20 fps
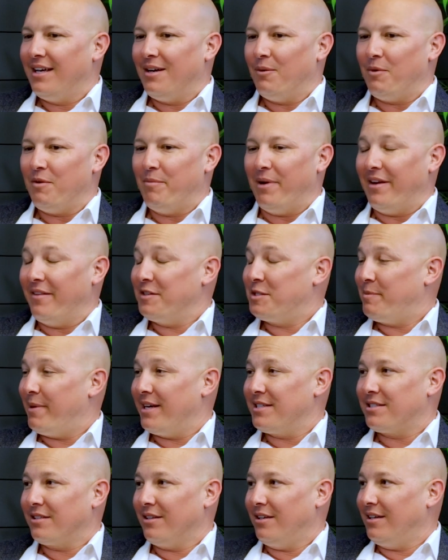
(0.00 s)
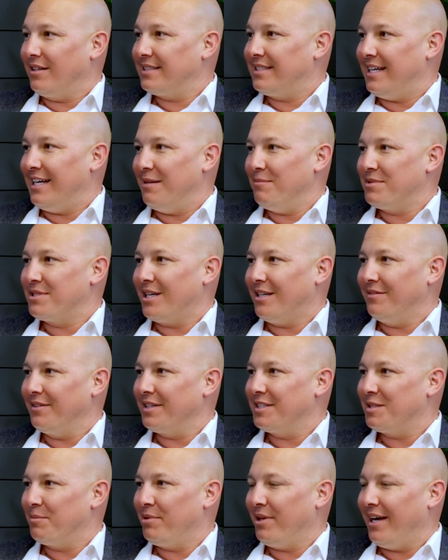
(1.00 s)
We've been in the space a long time
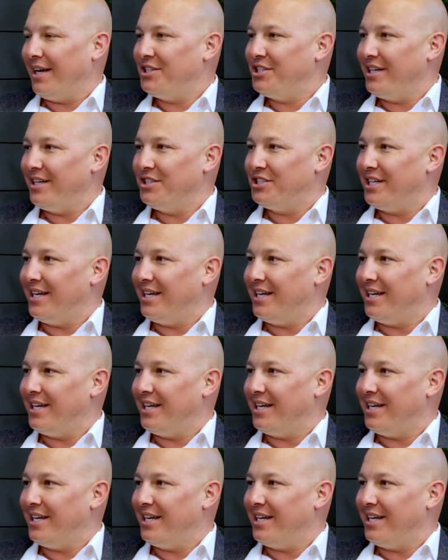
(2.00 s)
solving supply chain